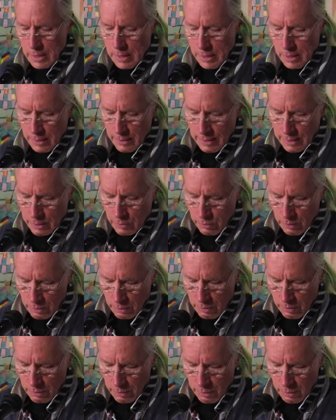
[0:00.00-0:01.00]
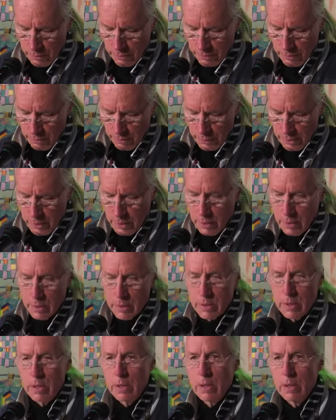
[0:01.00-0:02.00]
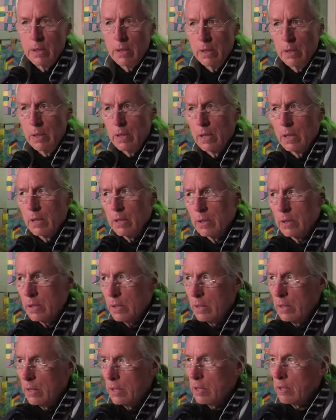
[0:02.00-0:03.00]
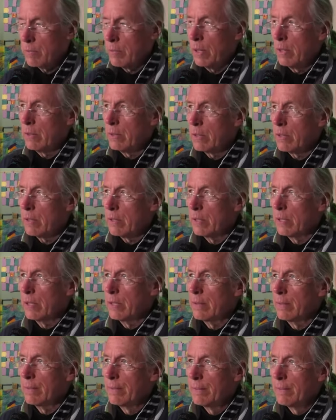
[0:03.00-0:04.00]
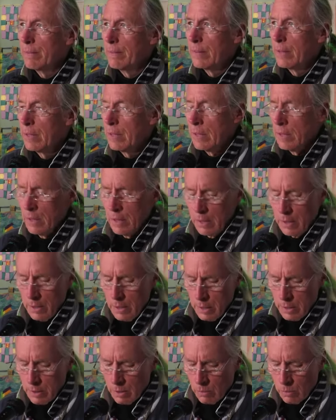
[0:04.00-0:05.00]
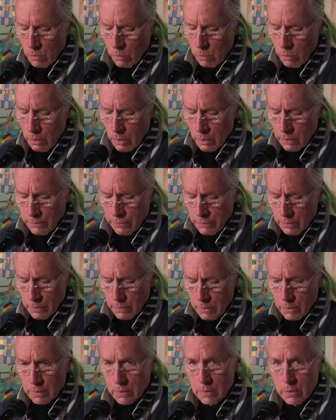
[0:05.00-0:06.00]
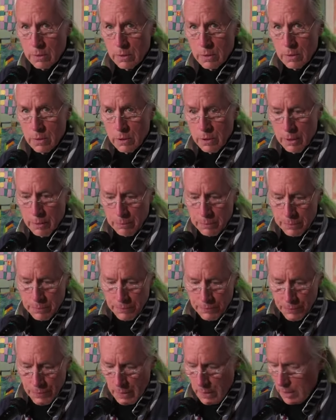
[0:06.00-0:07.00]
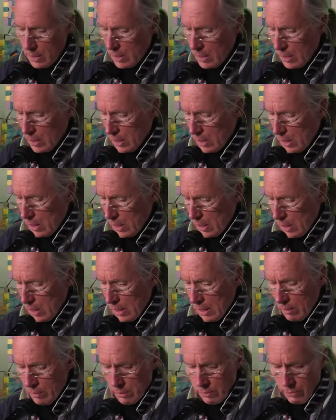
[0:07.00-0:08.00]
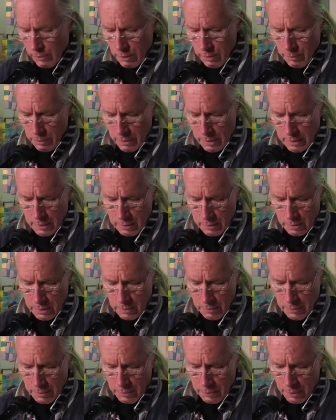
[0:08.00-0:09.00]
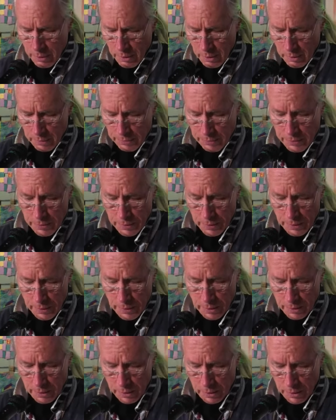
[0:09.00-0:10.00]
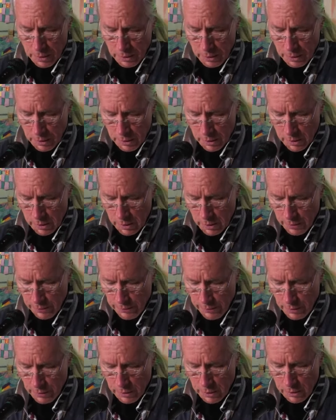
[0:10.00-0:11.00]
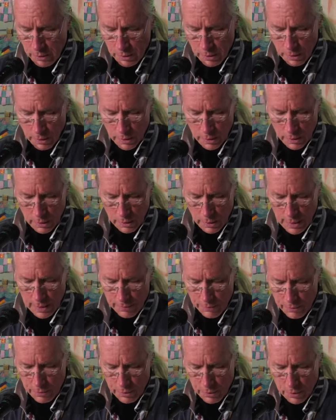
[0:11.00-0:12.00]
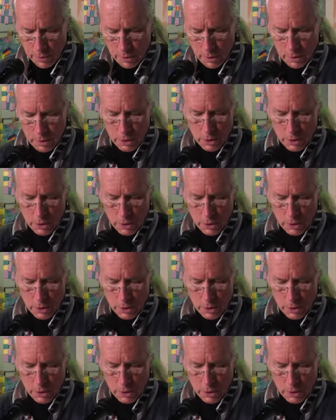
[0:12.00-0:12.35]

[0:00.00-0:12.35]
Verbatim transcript: And that's what Christopher P. Gazeent does in his poetry. It's a wonderful trip. I was very proud to be part of these editions. The first is Life's